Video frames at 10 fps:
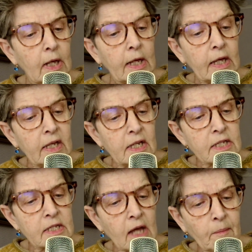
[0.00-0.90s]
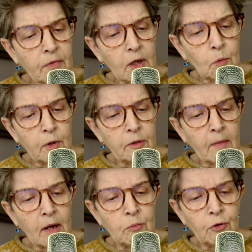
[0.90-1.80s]
"It is something with
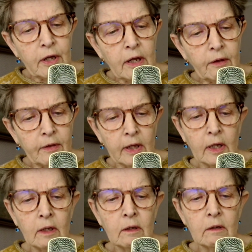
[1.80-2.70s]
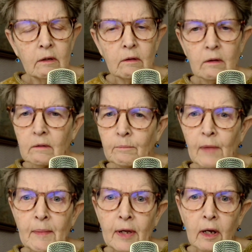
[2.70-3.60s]
my breathing,
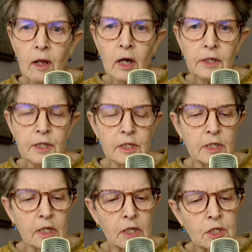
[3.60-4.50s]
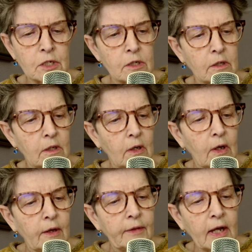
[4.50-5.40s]
maybe a lung disease.
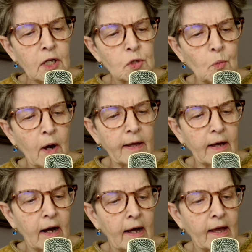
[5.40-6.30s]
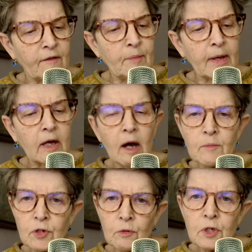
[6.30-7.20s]
That is why I have become
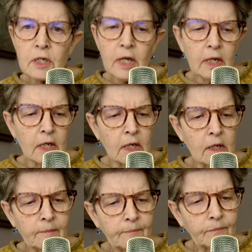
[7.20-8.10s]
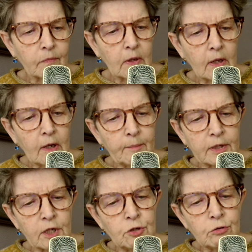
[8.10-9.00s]
so skinny.
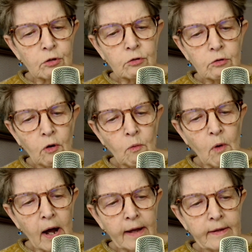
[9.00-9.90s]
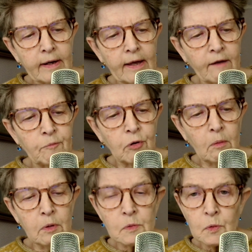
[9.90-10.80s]
But I do not know why I have
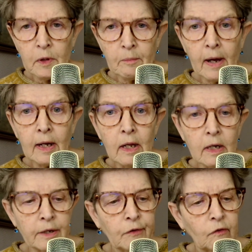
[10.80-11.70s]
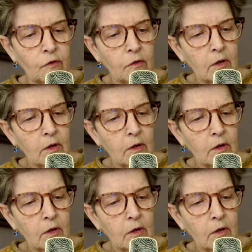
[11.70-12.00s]
problems with my lungs.